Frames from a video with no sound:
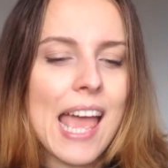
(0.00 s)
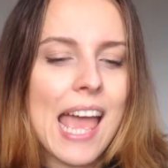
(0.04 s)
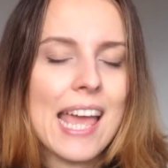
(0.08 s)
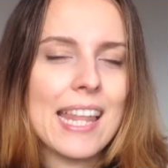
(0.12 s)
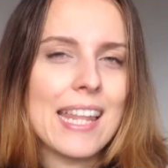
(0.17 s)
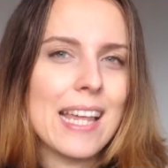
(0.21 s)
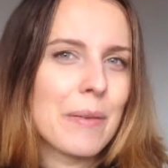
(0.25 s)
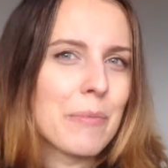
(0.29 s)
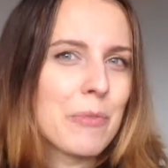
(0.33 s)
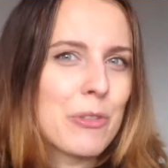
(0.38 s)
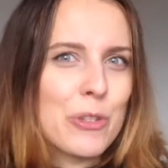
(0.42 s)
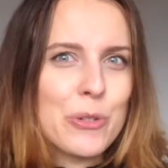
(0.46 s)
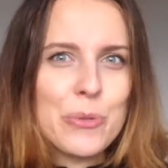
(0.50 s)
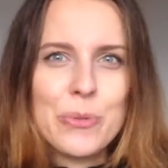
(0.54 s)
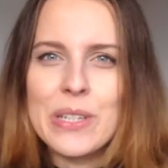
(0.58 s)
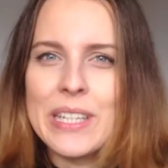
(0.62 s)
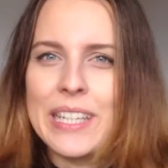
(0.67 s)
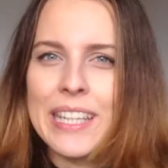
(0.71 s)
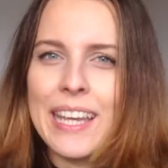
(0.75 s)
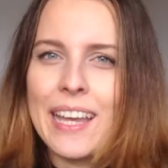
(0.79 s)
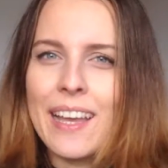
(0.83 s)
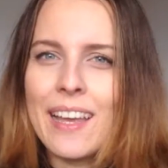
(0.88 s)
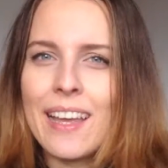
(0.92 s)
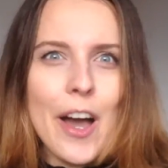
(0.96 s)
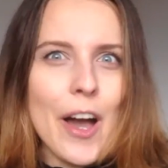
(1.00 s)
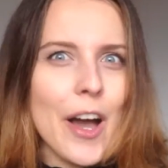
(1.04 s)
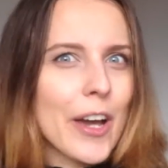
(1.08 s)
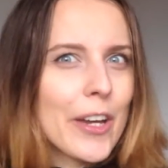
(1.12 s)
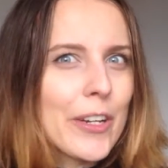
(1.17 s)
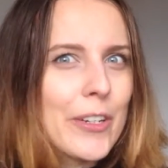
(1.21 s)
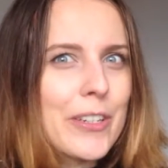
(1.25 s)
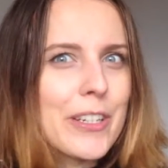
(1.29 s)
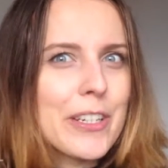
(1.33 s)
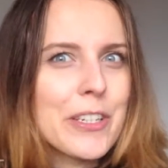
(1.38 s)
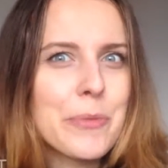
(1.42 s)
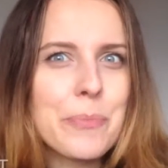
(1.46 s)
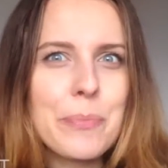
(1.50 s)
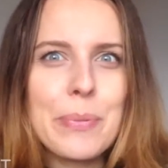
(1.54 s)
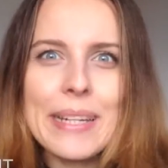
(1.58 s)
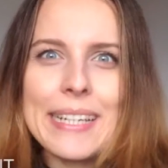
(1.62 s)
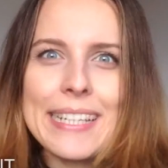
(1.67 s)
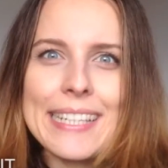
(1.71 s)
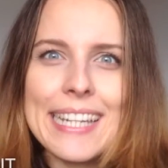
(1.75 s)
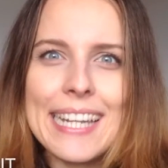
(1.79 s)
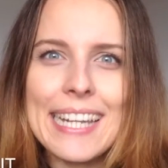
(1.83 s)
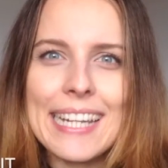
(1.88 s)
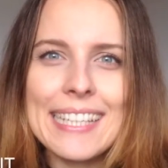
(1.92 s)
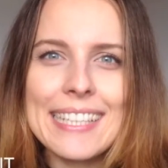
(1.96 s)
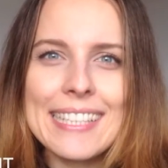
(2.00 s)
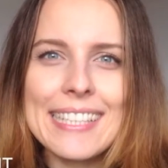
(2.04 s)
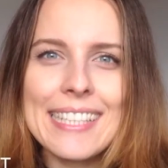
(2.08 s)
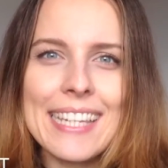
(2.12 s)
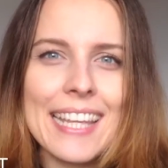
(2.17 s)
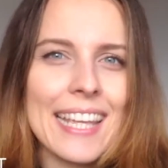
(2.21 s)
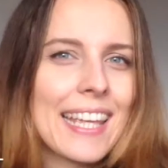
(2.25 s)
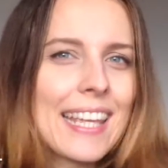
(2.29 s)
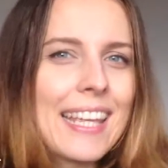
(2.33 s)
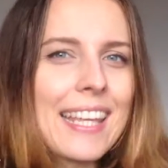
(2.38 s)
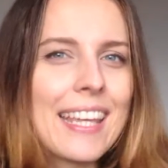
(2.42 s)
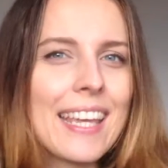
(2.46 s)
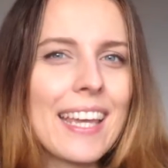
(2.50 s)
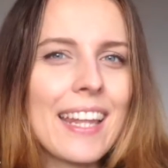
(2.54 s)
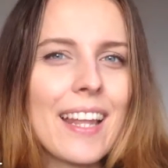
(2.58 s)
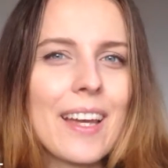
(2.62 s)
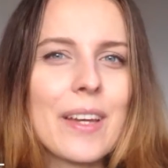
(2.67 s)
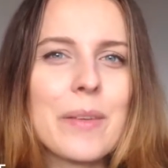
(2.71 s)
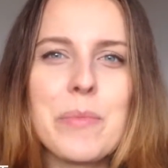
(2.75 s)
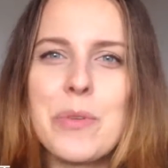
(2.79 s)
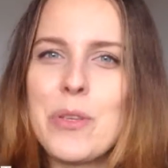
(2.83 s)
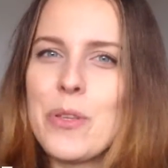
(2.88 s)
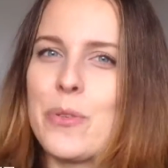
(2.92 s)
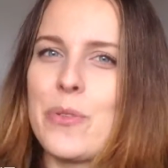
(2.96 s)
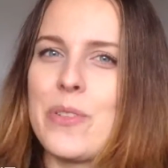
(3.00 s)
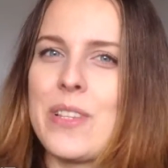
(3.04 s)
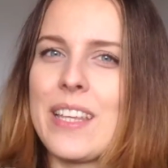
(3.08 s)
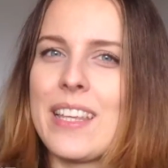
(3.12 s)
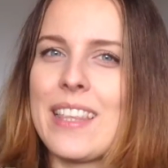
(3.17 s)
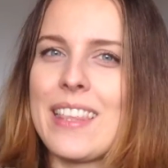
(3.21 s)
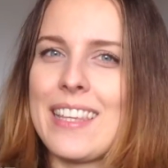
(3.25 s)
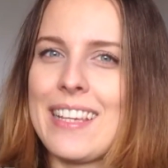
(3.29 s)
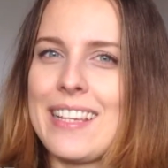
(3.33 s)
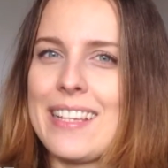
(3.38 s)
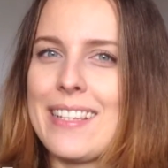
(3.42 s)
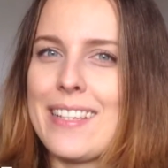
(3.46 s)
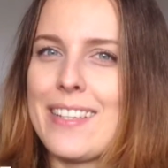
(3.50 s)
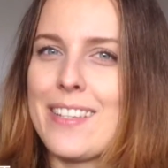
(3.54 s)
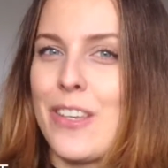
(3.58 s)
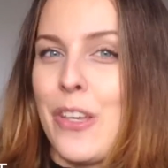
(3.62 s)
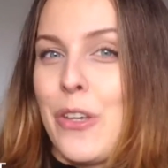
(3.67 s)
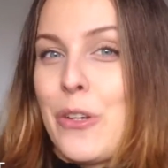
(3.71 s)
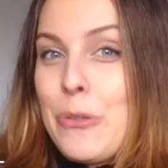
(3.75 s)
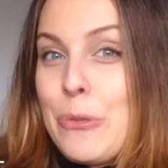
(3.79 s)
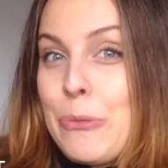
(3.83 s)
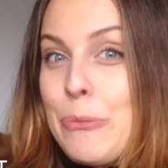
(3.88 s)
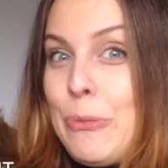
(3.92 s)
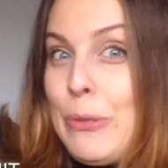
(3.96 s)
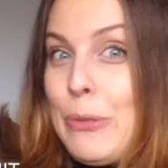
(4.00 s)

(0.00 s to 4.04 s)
and I'm doing an Irish picnic thing and I'm using these, so